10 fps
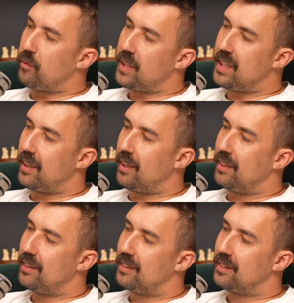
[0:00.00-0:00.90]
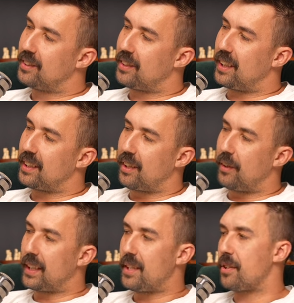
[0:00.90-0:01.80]
video. So then
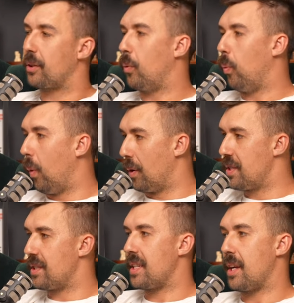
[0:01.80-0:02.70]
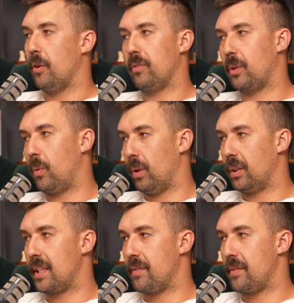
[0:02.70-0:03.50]
going into quantity over quality